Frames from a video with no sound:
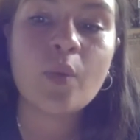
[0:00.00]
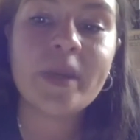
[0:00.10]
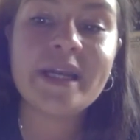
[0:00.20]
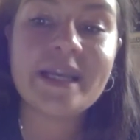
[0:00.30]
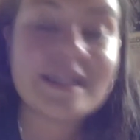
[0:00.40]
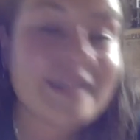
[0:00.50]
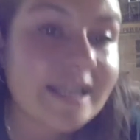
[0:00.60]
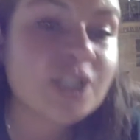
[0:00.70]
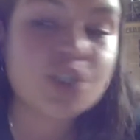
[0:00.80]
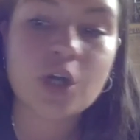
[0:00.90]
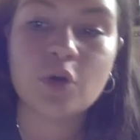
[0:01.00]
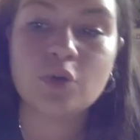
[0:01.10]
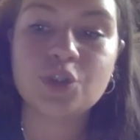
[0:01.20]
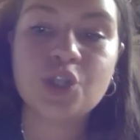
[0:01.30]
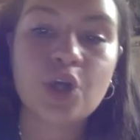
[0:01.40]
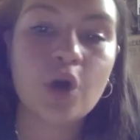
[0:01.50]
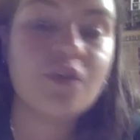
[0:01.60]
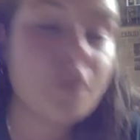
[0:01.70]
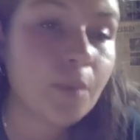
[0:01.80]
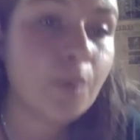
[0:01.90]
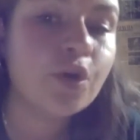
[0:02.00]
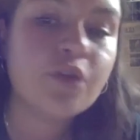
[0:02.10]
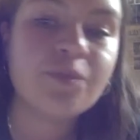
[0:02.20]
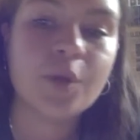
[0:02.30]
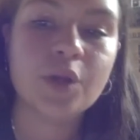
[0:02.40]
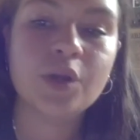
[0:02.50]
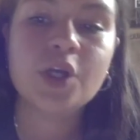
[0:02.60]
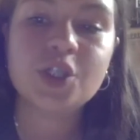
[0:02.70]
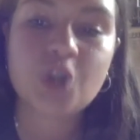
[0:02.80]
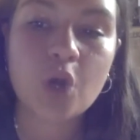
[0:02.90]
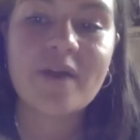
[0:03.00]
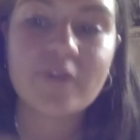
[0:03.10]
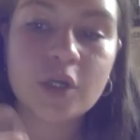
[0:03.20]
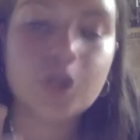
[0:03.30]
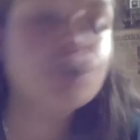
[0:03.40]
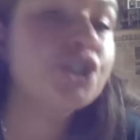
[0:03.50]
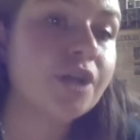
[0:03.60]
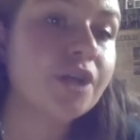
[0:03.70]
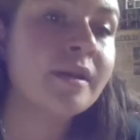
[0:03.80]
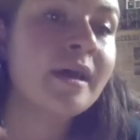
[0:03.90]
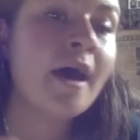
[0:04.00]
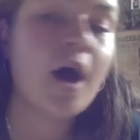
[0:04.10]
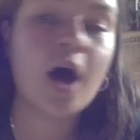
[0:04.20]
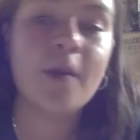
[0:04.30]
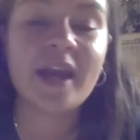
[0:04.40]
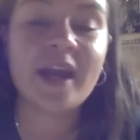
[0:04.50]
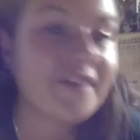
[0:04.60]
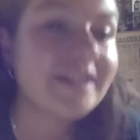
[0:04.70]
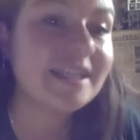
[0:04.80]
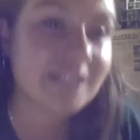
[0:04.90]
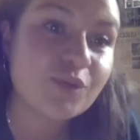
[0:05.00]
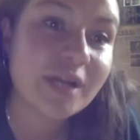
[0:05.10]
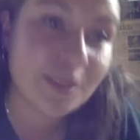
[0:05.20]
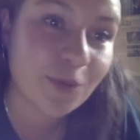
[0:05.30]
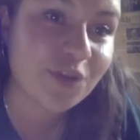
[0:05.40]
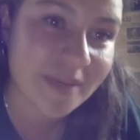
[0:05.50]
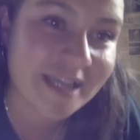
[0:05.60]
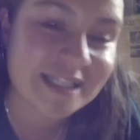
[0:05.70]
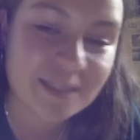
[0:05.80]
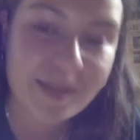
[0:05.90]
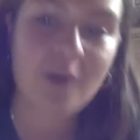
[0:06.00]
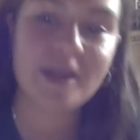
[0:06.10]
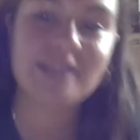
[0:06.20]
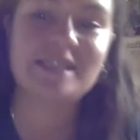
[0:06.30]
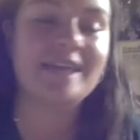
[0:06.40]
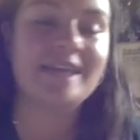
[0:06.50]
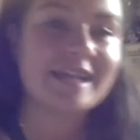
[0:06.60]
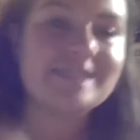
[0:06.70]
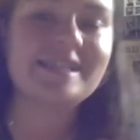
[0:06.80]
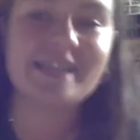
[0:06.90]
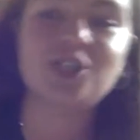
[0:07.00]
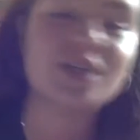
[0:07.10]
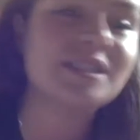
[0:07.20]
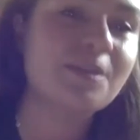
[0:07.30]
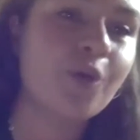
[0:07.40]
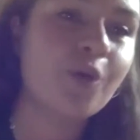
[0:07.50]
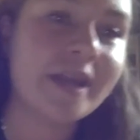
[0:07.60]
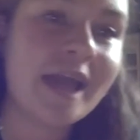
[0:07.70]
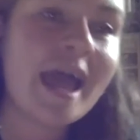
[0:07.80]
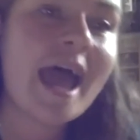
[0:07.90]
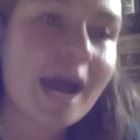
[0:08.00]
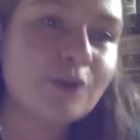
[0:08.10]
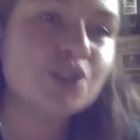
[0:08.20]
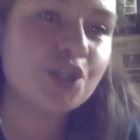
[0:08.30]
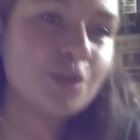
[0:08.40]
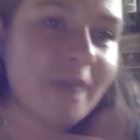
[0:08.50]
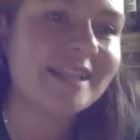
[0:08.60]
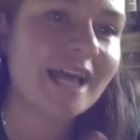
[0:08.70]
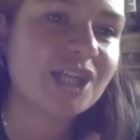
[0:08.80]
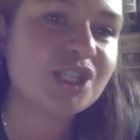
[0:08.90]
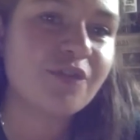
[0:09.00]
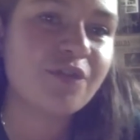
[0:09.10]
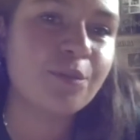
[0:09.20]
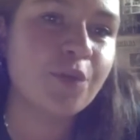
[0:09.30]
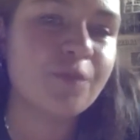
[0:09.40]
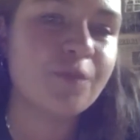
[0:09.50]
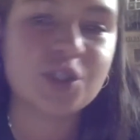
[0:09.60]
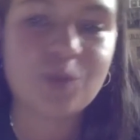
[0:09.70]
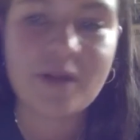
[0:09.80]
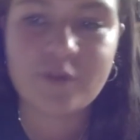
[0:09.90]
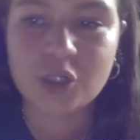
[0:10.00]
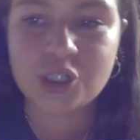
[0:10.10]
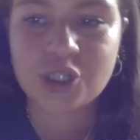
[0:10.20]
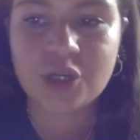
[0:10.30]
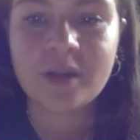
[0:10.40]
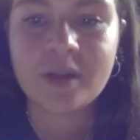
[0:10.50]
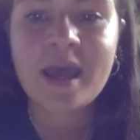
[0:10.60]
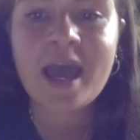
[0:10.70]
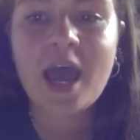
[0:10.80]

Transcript: We need these struggles to go from a movement to a revolution. And I think this is really what the meeting's about, isn't it? That's the interesting point. How do you make that shift from movement to revolution?